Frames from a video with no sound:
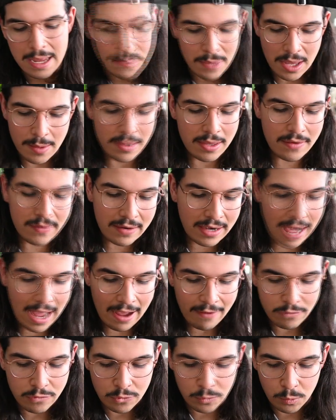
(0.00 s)
maybe even
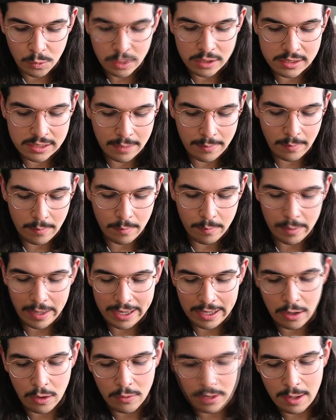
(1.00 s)
afterwards, I
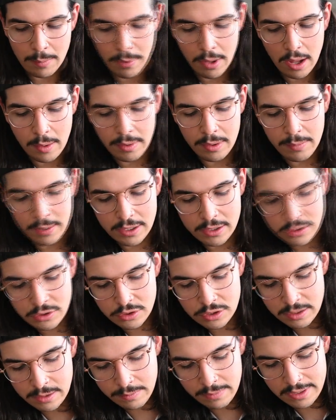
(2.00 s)
might go get bobby pins or
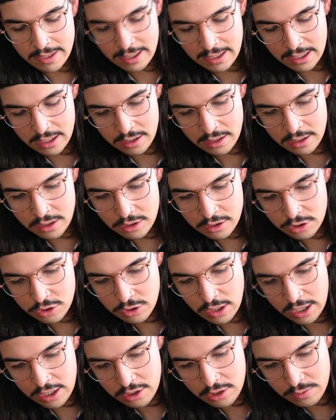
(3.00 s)
something and
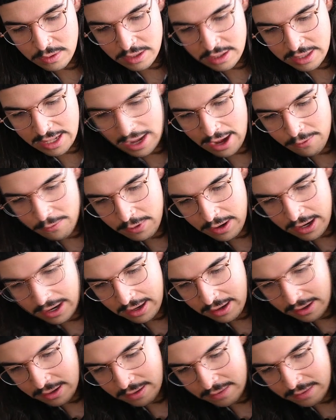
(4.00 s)
try to do it that way.